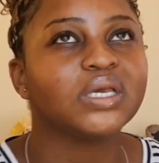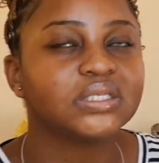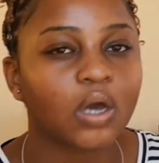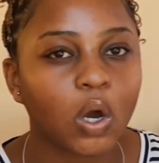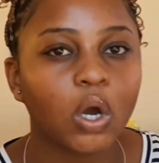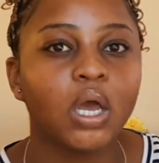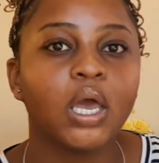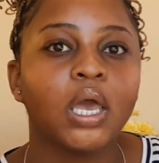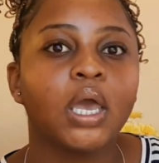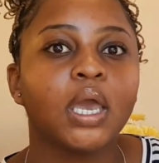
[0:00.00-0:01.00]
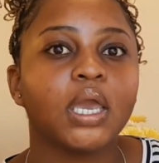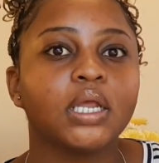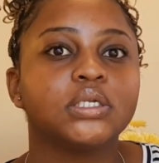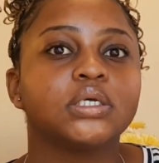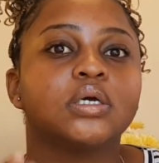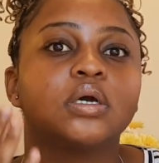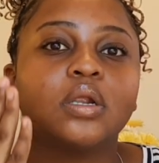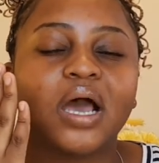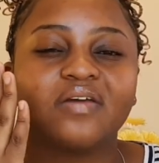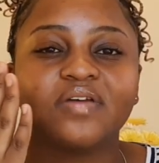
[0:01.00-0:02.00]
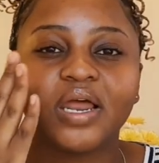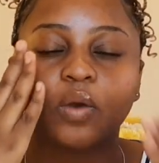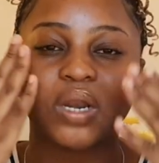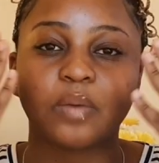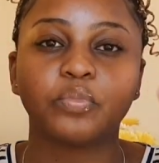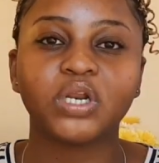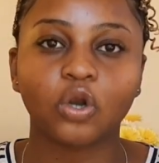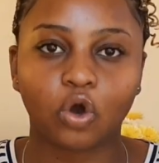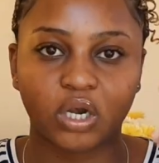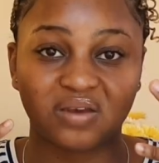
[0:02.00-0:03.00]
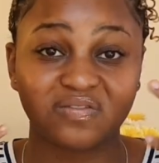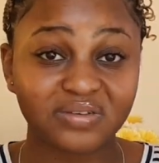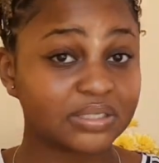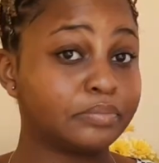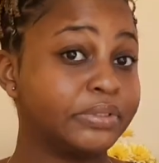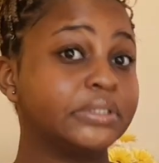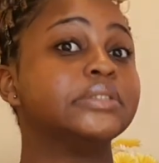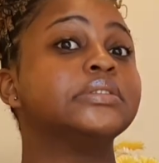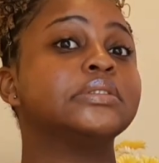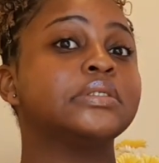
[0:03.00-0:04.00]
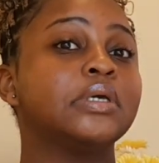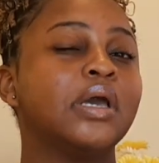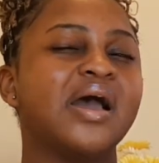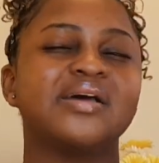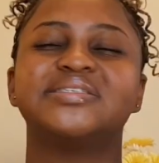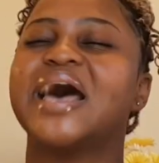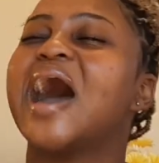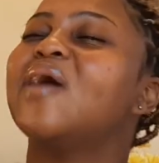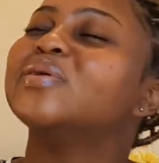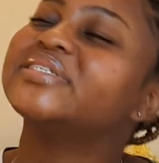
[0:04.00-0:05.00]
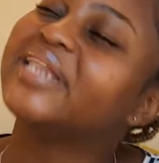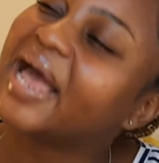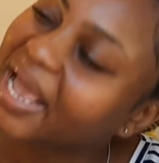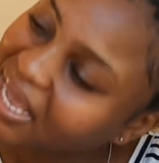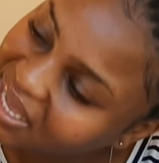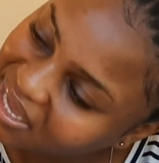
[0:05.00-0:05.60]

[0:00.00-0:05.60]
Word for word: weeks ago it I feel like when I put it on it first it burns I was like